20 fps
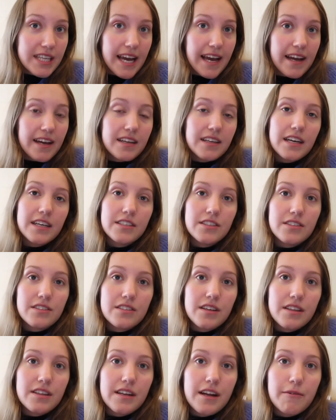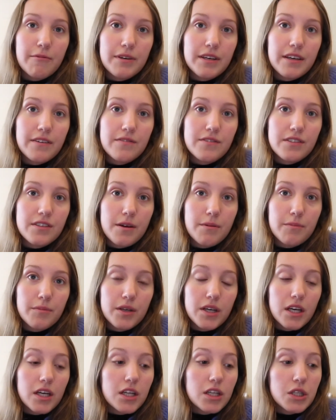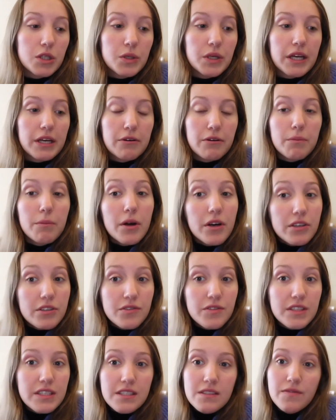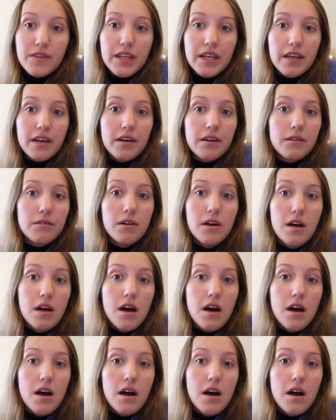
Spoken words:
and I just thought that I would give some concluding remarks for this video,